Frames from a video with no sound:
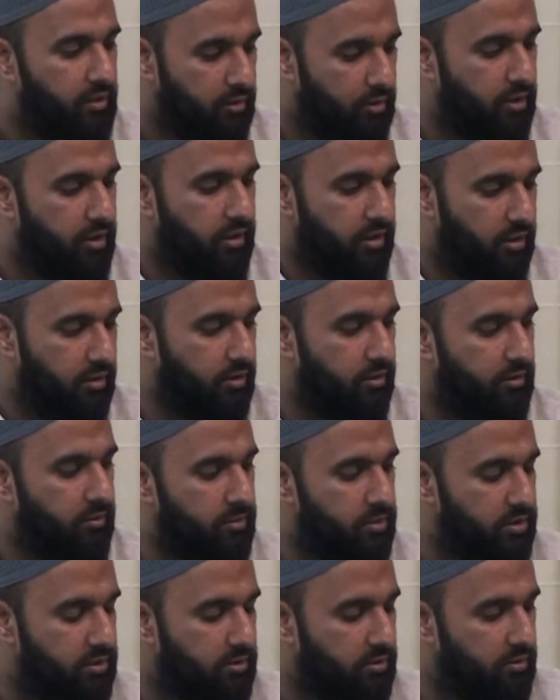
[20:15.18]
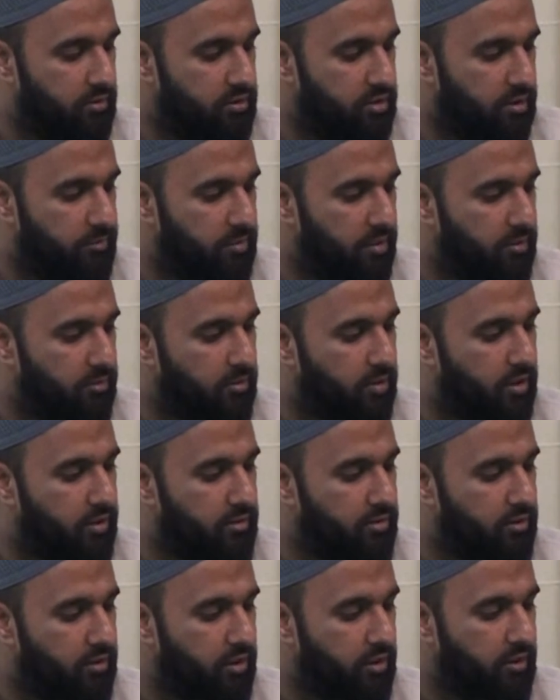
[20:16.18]
but yeah, we'll just go skip that. What
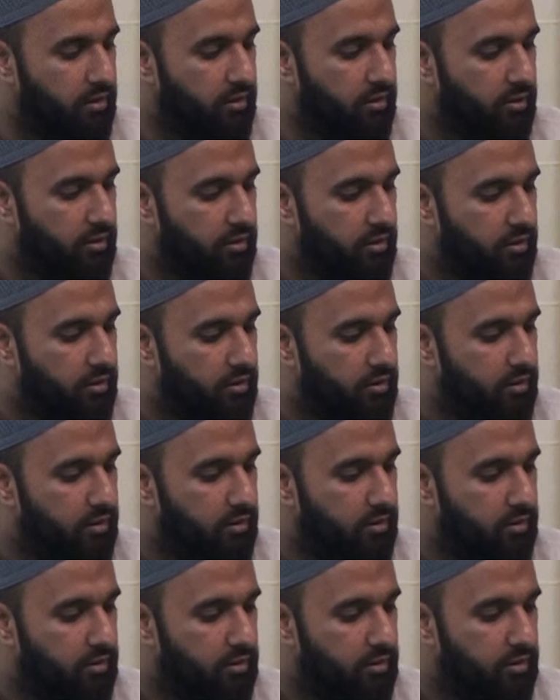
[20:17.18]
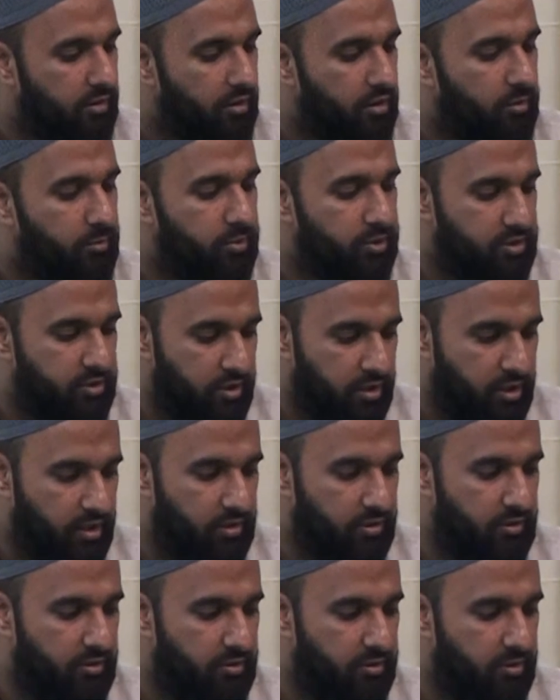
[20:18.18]
else? Go ahead.
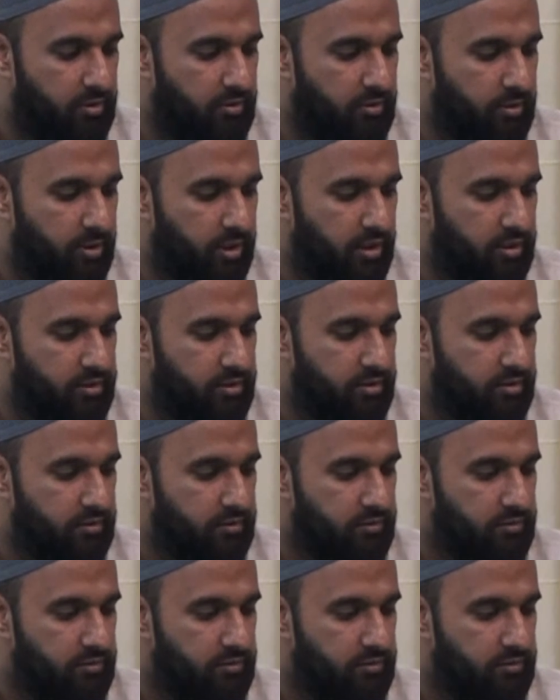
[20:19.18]
Mushrikat, good. What else?